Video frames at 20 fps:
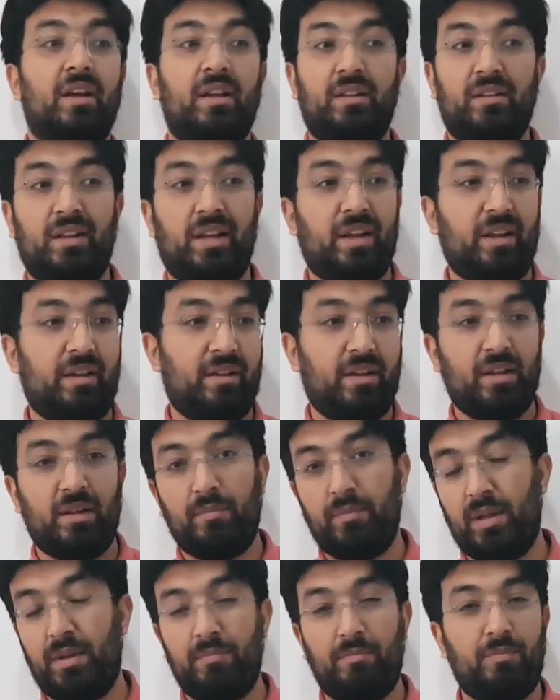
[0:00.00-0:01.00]
Like he
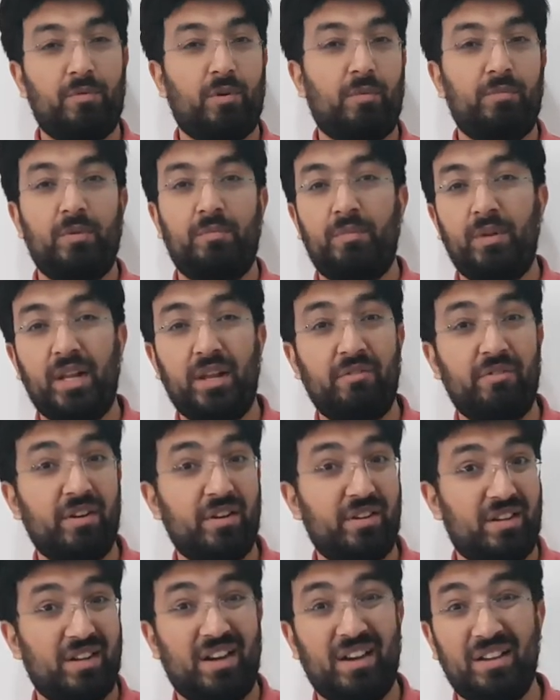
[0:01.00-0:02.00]
may probably
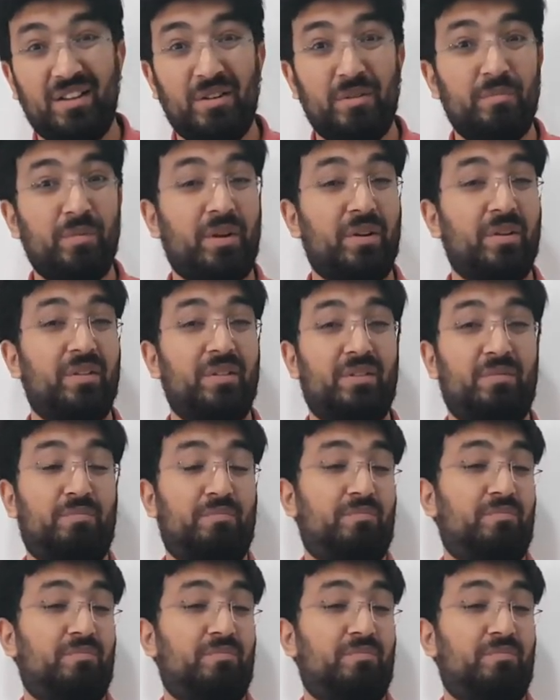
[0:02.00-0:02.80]
retire because